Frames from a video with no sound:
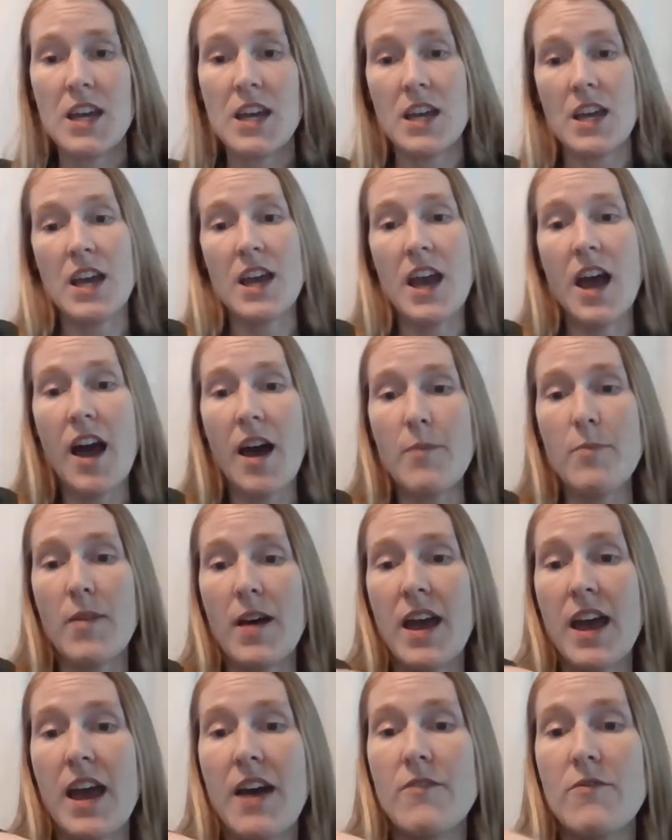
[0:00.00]
Yep,
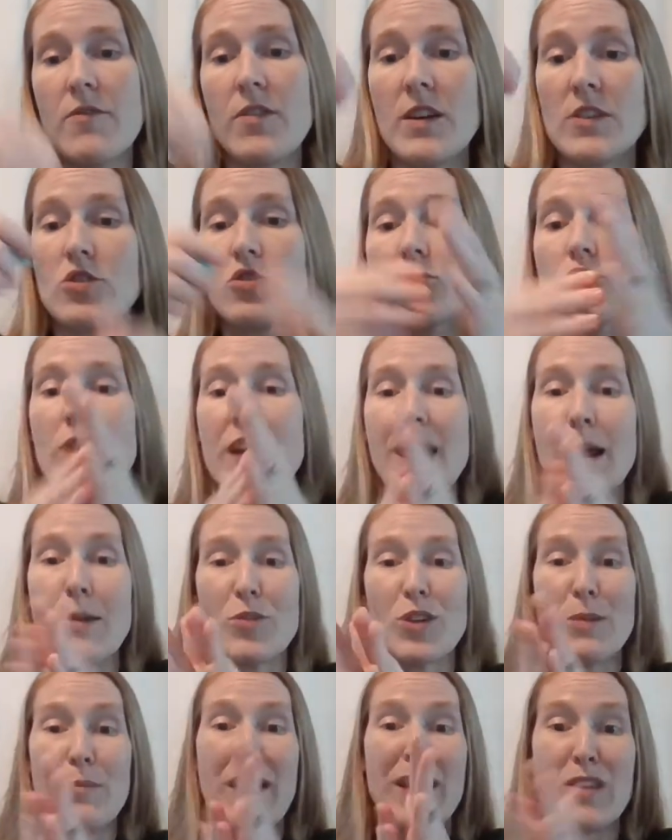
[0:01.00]
I have the tree. I'm
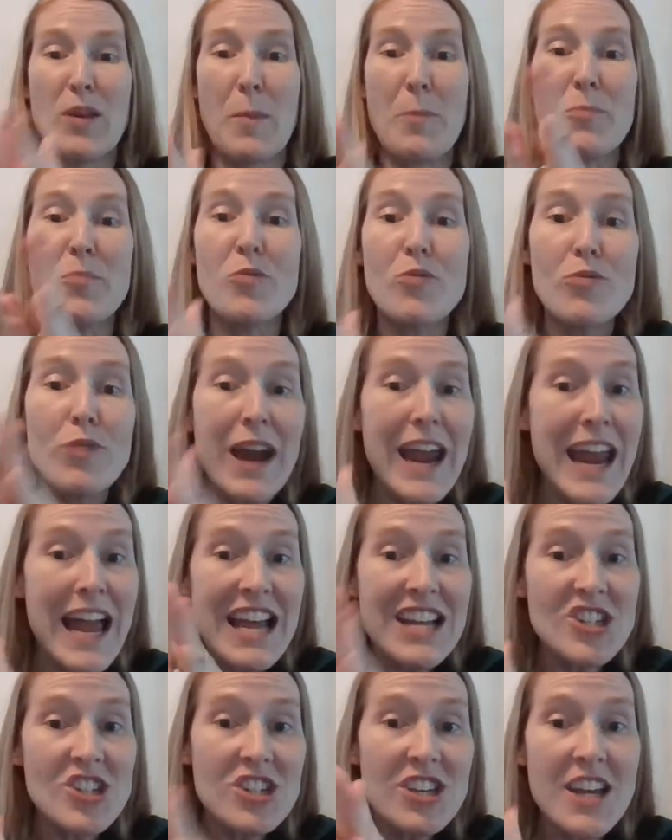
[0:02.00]
going to make the
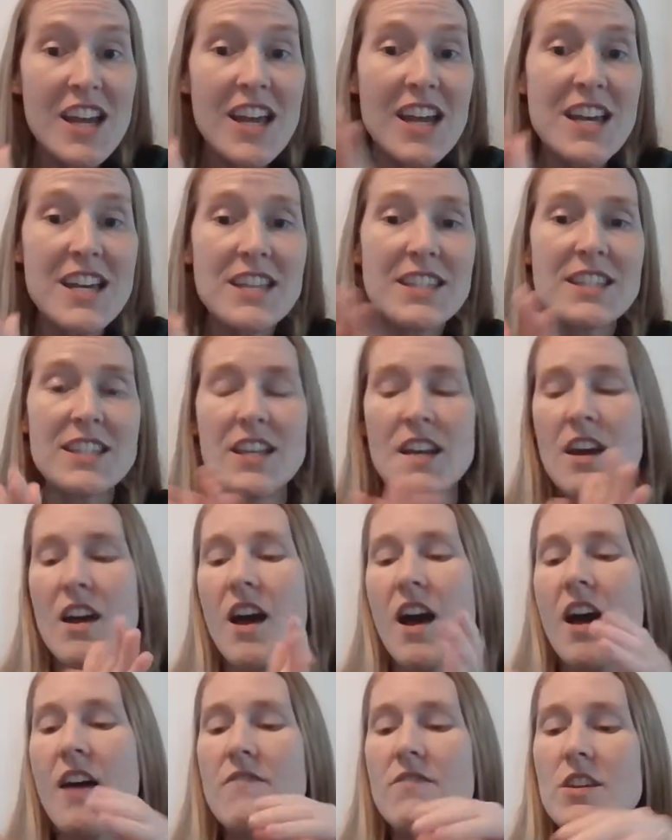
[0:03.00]
branches
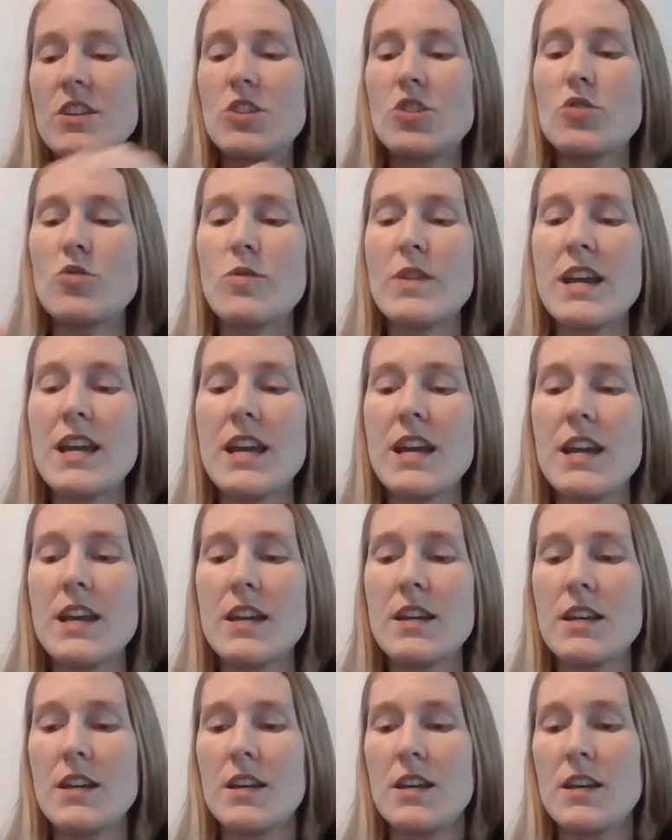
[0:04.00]
of the
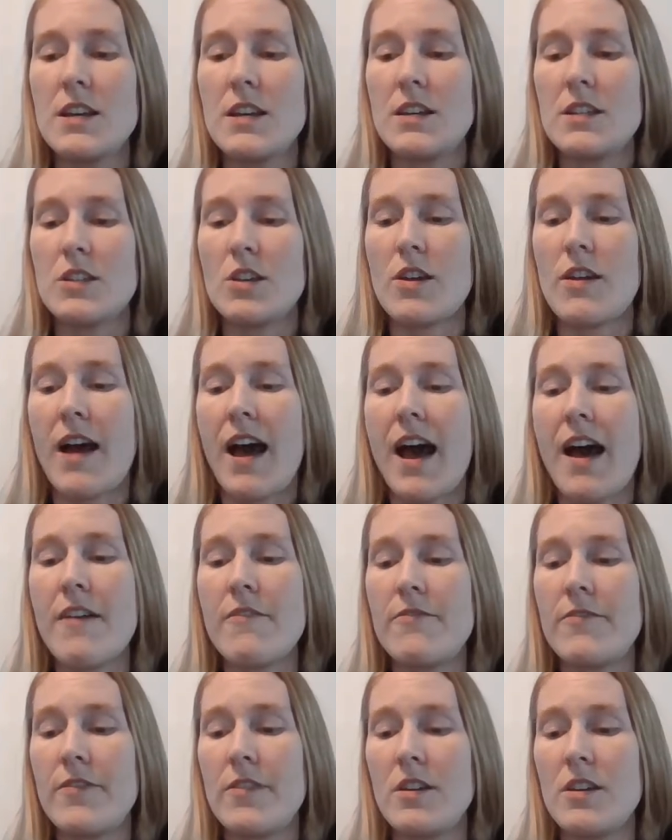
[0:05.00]
tree. So you
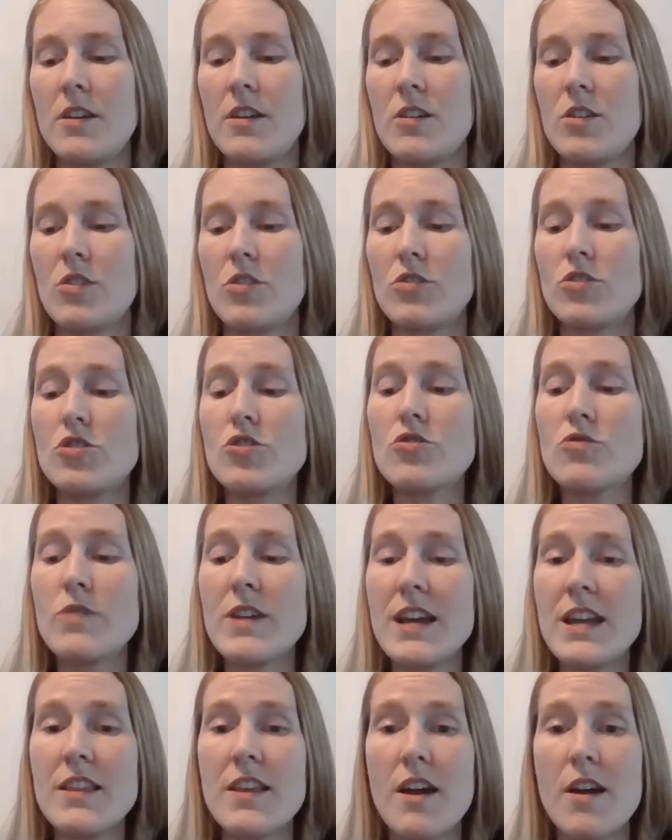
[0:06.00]
have your
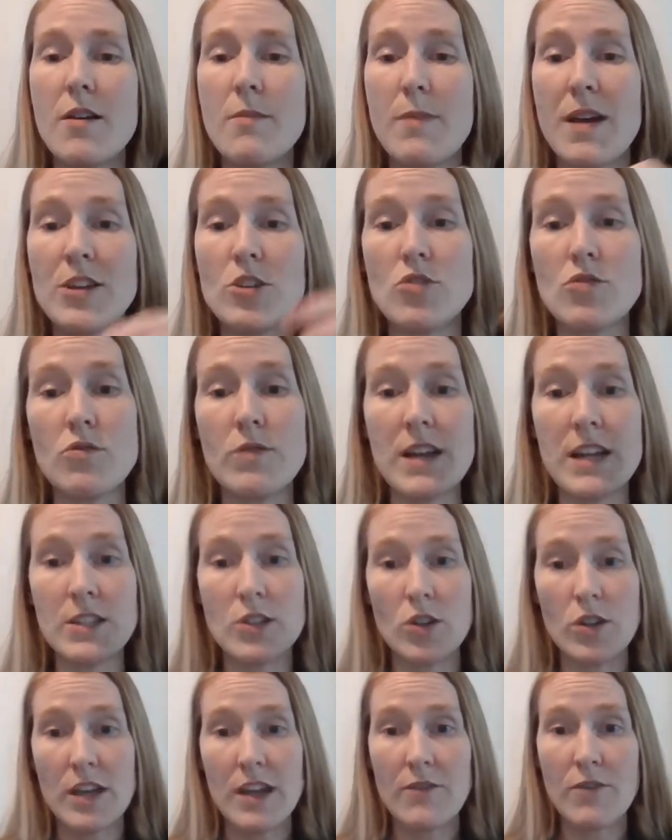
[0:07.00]
tree there. My tree is
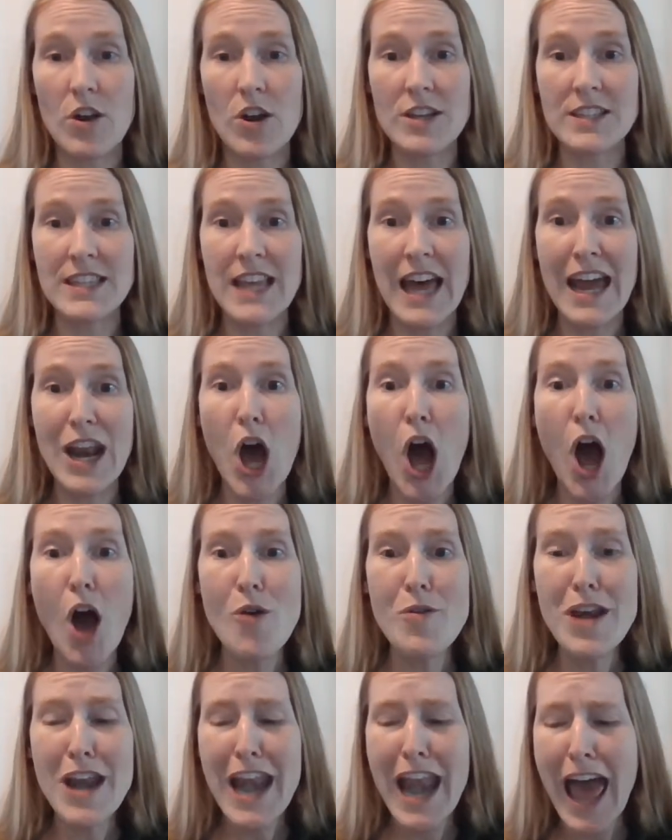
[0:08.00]
looking very sad.
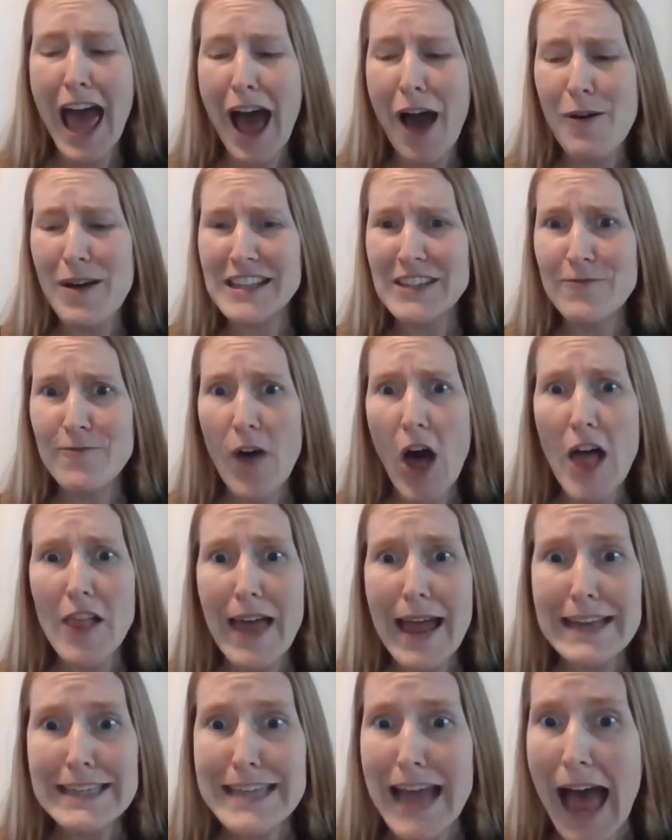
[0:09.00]
Oh no, it's
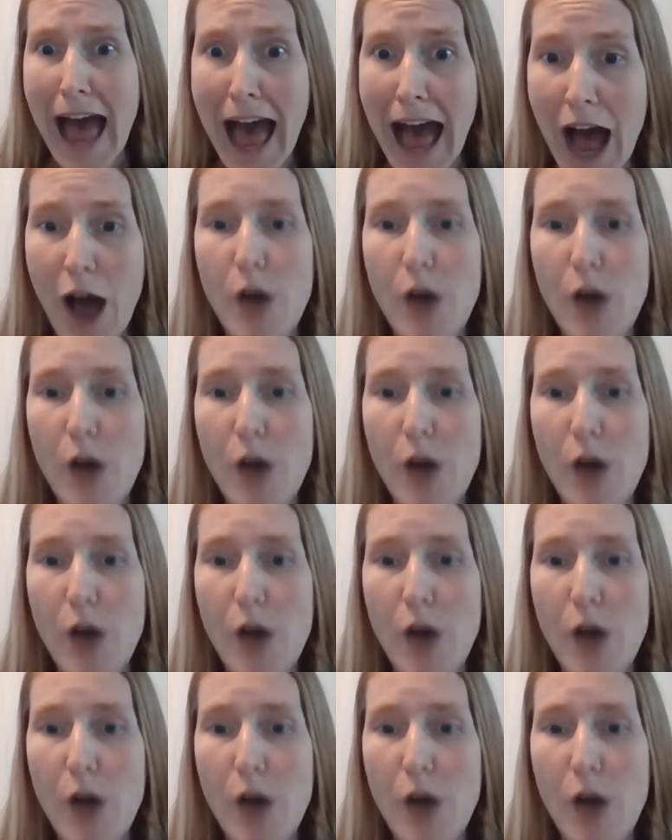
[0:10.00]
falling down.